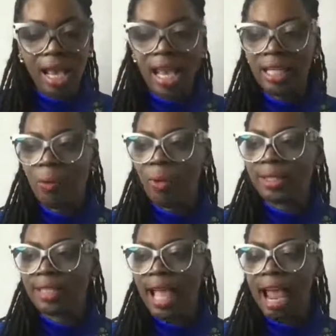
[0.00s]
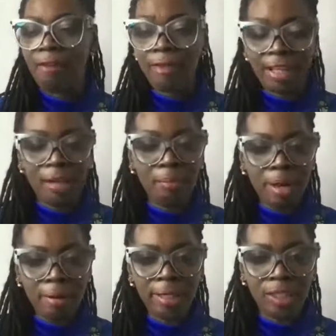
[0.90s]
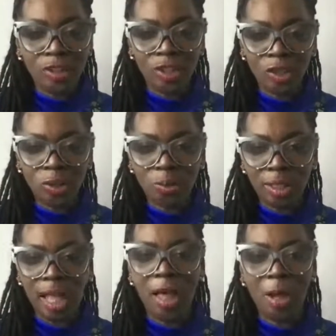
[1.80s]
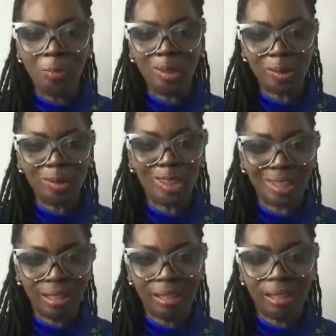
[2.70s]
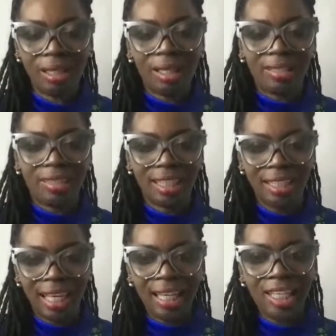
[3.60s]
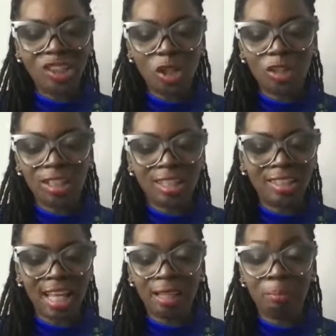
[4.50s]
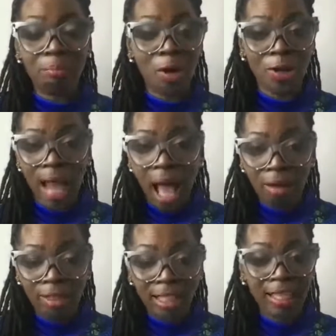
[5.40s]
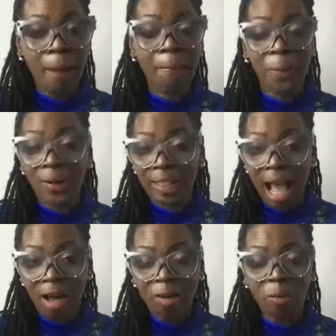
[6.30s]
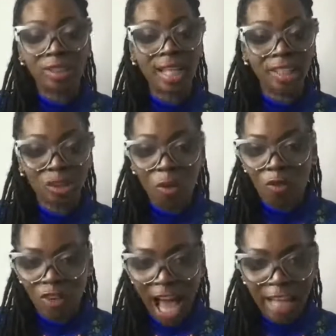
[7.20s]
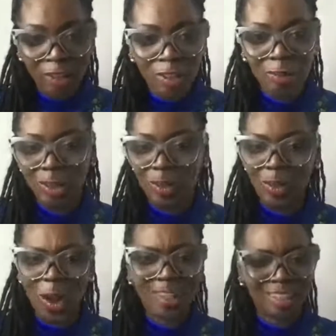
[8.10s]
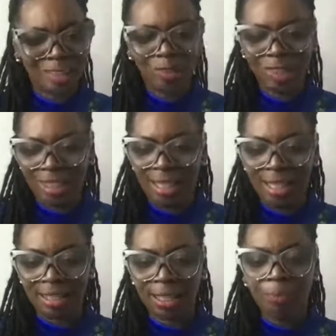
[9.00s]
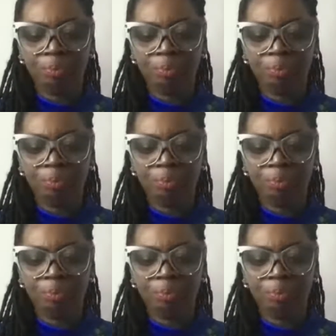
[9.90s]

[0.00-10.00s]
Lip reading: and it was an African American gentleman that helped him to get it so that it didn't burn out. It kept burning out. It was catching on fire. It was doing all these different things.